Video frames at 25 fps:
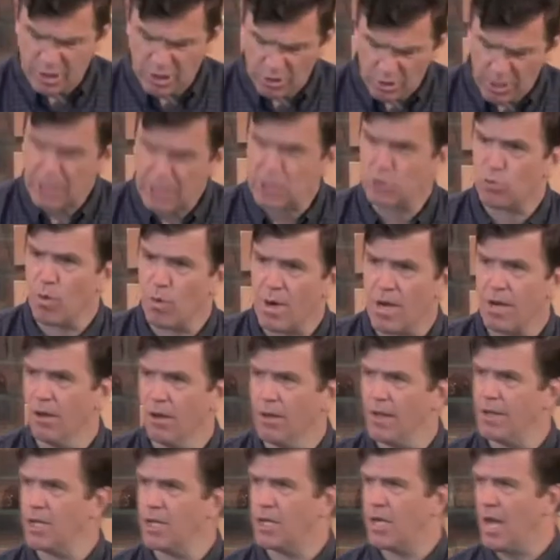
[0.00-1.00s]
is real,
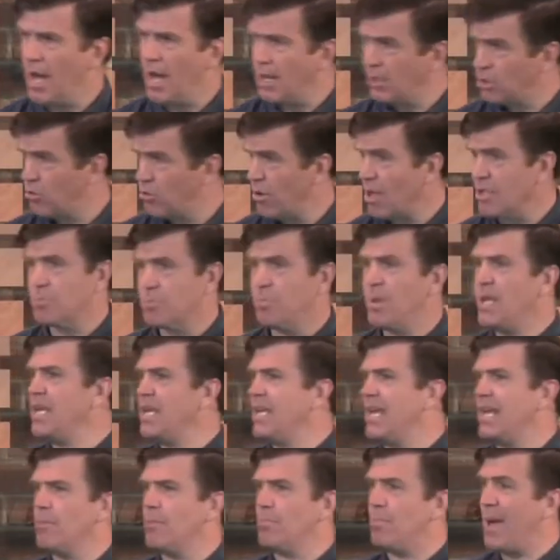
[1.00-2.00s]
and you can't trust being
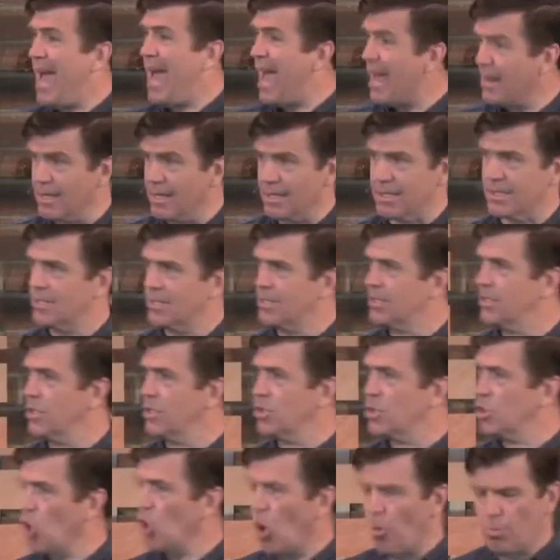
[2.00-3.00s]
in a palace to
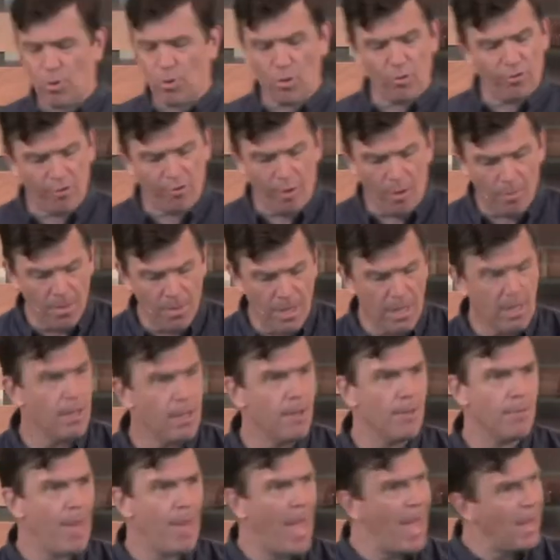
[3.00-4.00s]
stop you from.
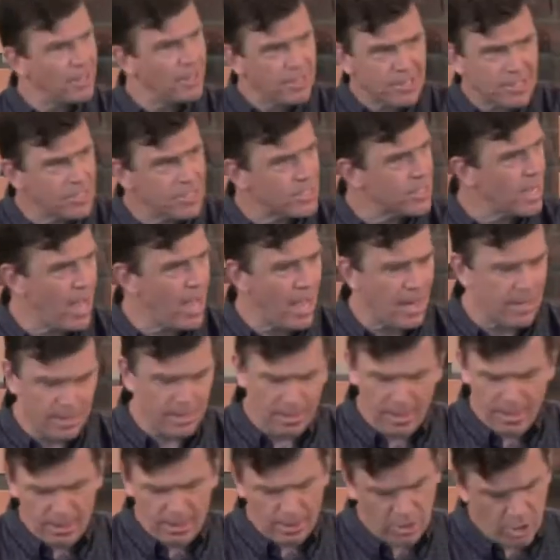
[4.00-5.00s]
Palaces aren't
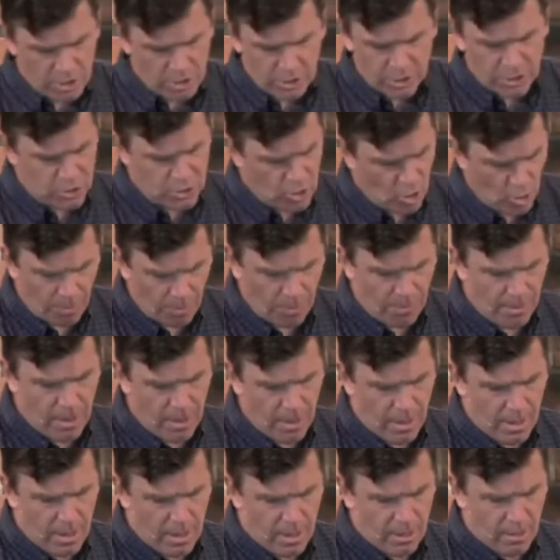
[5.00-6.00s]
going to stop
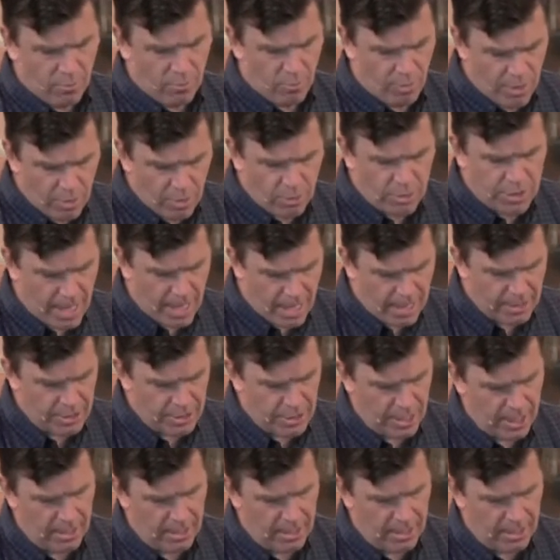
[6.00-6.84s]
real danger.